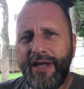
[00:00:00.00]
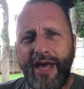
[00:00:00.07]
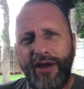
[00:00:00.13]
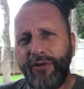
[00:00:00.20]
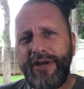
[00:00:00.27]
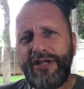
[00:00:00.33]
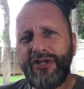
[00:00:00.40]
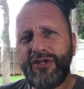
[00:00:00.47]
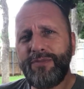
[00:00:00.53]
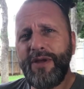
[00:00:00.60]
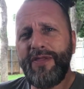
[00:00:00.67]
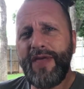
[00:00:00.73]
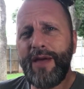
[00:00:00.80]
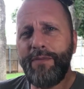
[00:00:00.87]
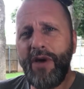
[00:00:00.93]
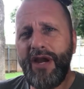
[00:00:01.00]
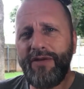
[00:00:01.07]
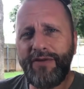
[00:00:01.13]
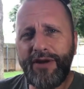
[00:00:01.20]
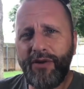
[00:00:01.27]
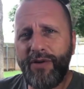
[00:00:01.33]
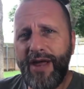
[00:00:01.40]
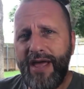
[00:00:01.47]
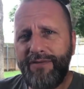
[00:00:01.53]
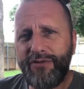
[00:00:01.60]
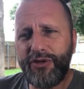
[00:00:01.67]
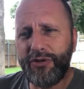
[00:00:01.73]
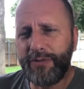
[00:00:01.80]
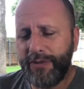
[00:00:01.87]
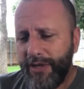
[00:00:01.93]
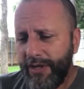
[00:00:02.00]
I don't need to spend that money if I don't have to.